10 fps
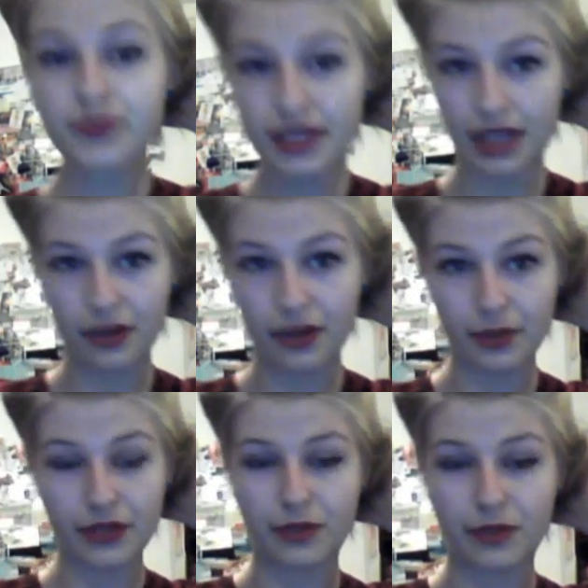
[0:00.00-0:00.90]
That'll look
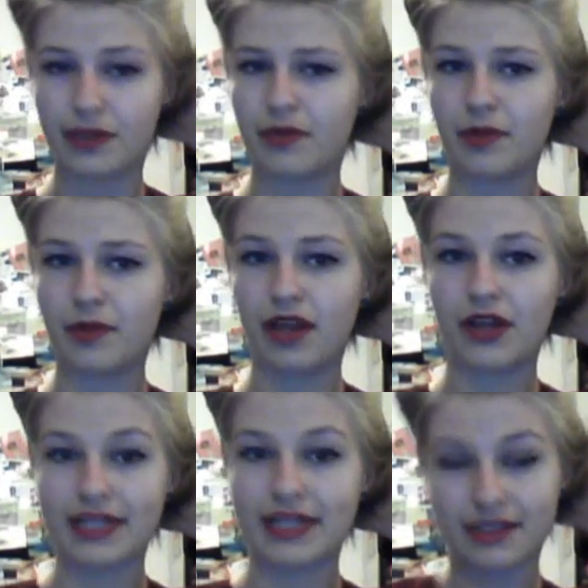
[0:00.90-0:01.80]
pretty cool, but it will be a lot
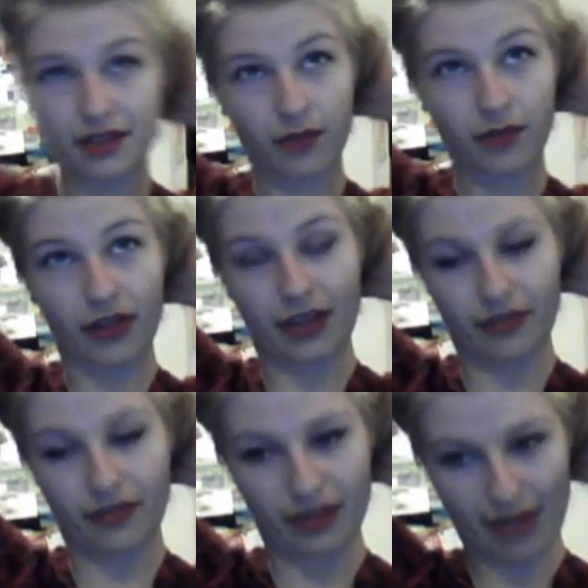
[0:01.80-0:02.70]
neater. I'm really
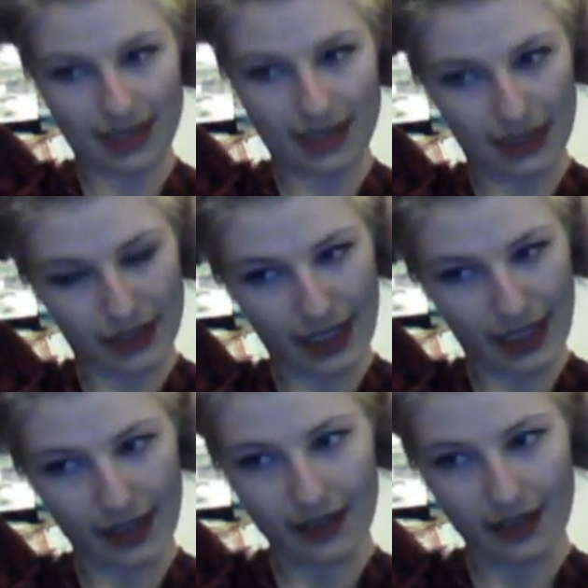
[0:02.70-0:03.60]
going for the messy look here.